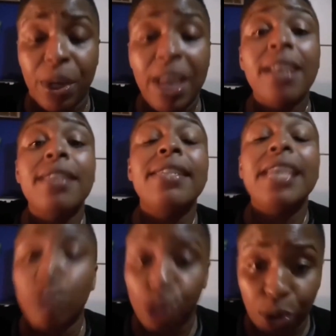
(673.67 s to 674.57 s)

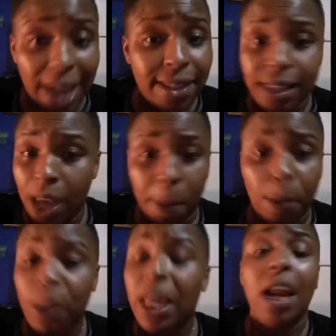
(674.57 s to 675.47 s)
still tries to tell people
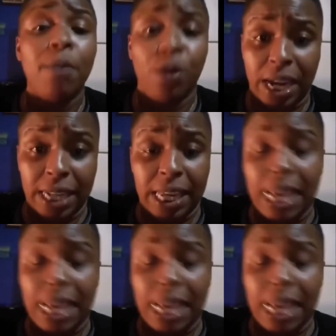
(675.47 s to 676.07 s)
that I'm crazy